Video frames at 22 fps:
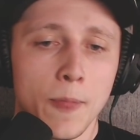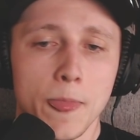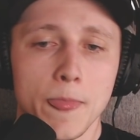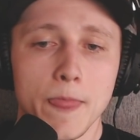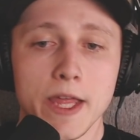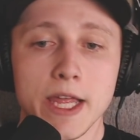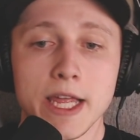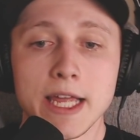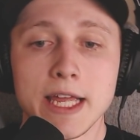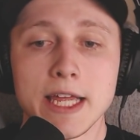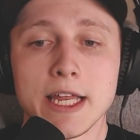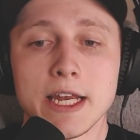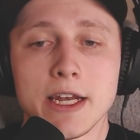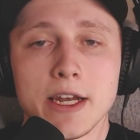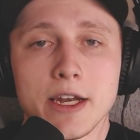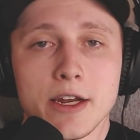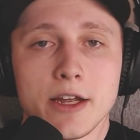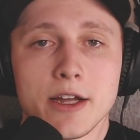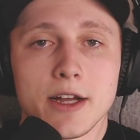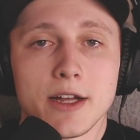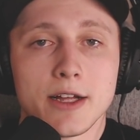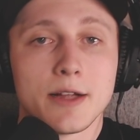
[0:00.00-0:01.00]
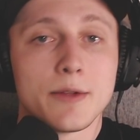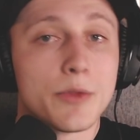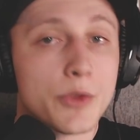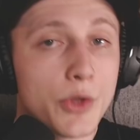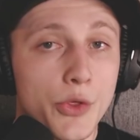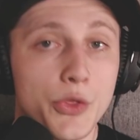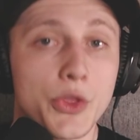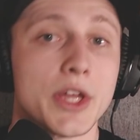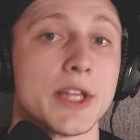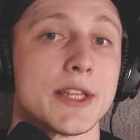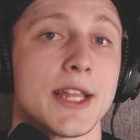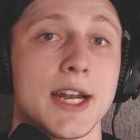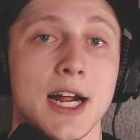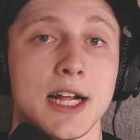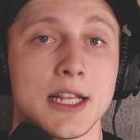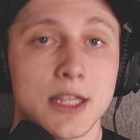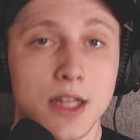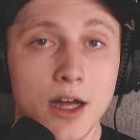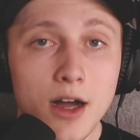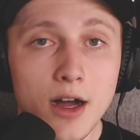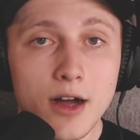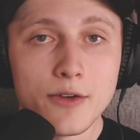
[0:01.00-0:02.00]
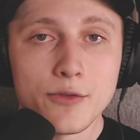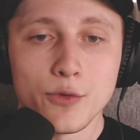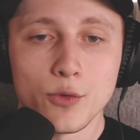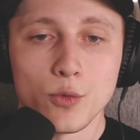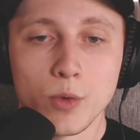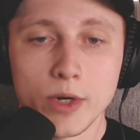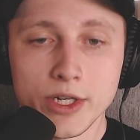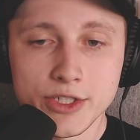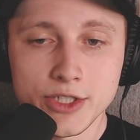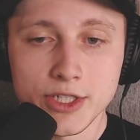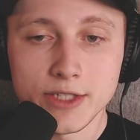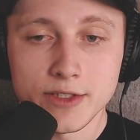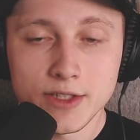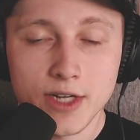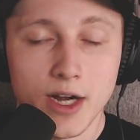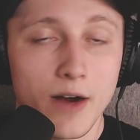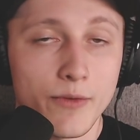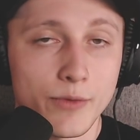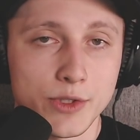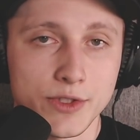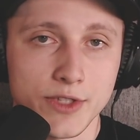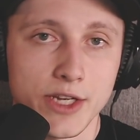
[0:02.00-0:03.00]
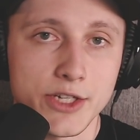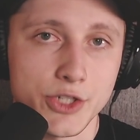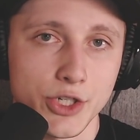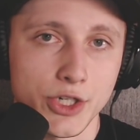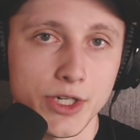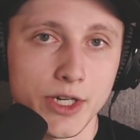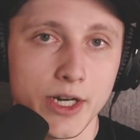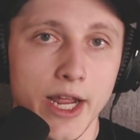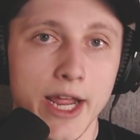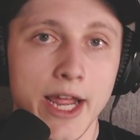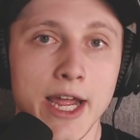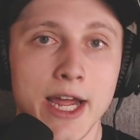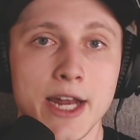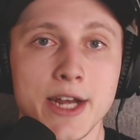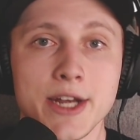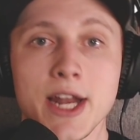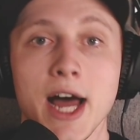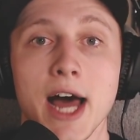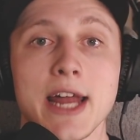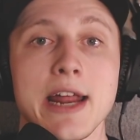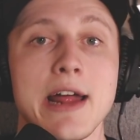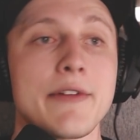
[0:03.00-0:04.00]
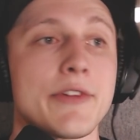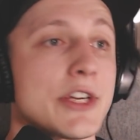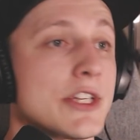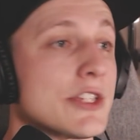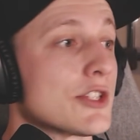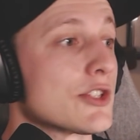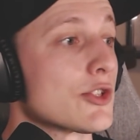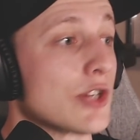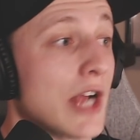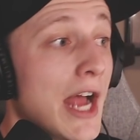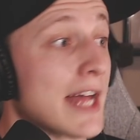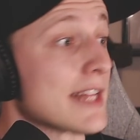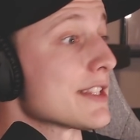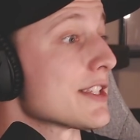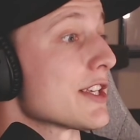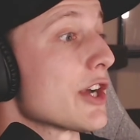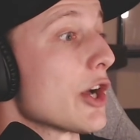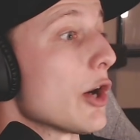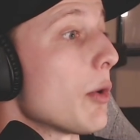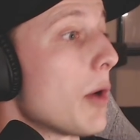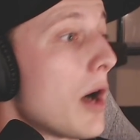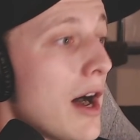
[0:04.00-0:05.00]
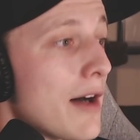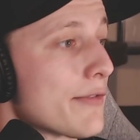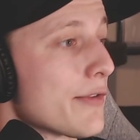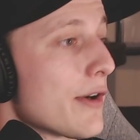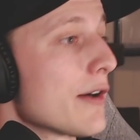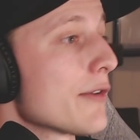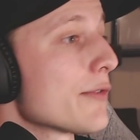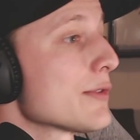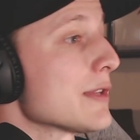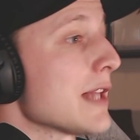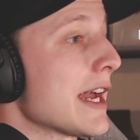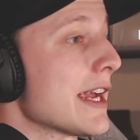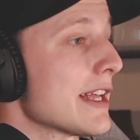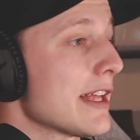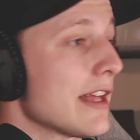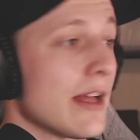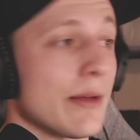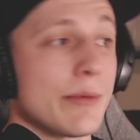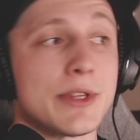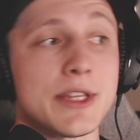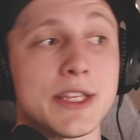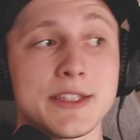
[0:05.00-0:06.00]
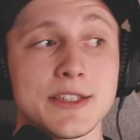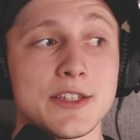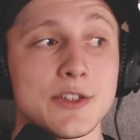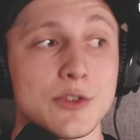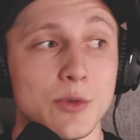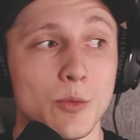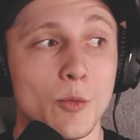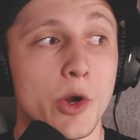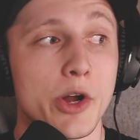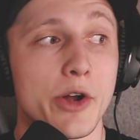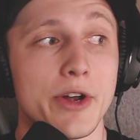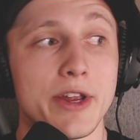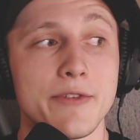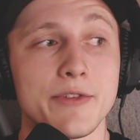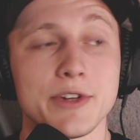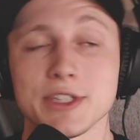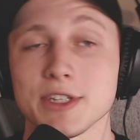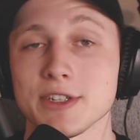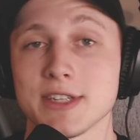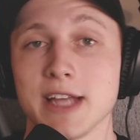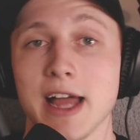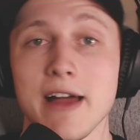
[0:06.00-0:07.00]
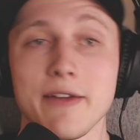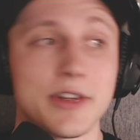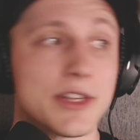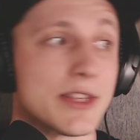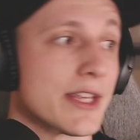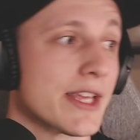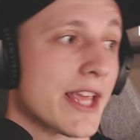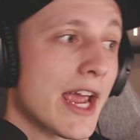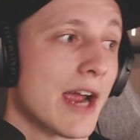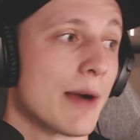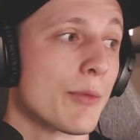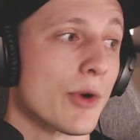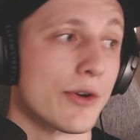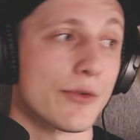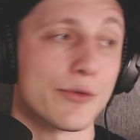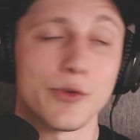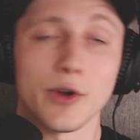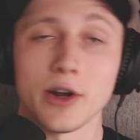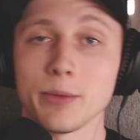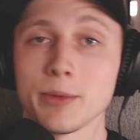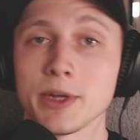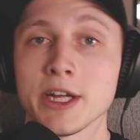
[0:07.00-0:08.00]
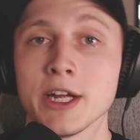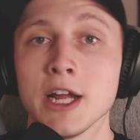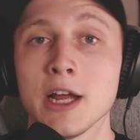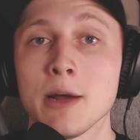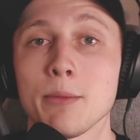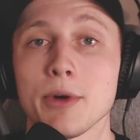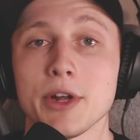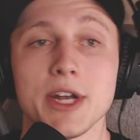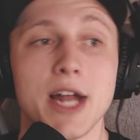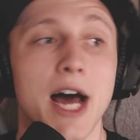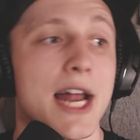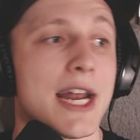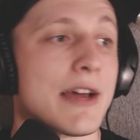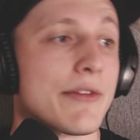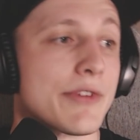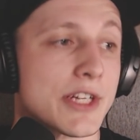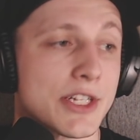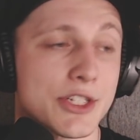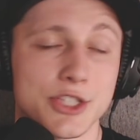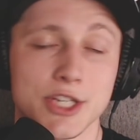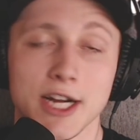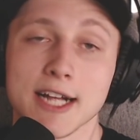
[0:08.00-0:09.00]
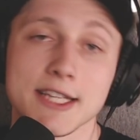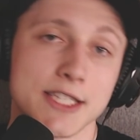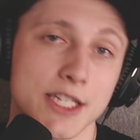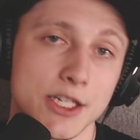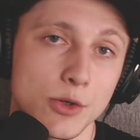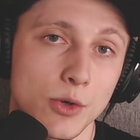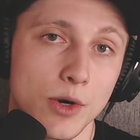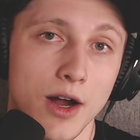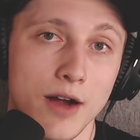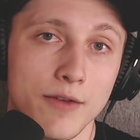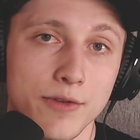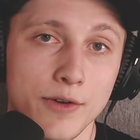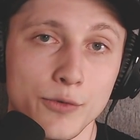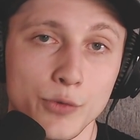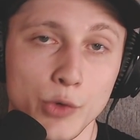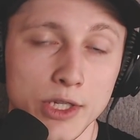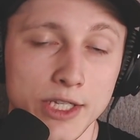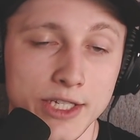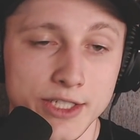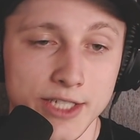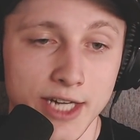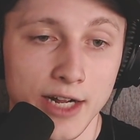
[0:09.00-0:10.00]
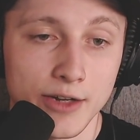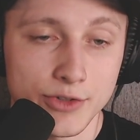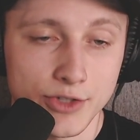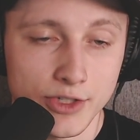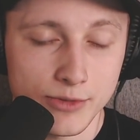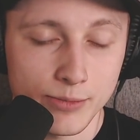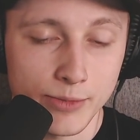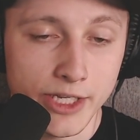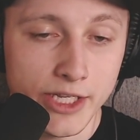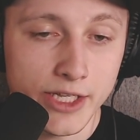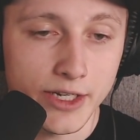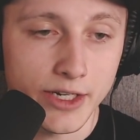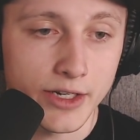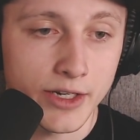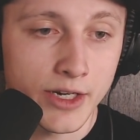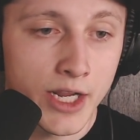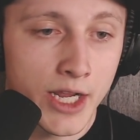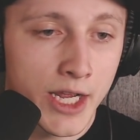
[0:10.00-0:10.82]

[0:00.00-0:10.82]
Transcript: in the thing that I love, which is conversation and not having a chat to go off of. Like, this is weird, even just having the camera in front of me, but not having a chat to go off of really challenges me. And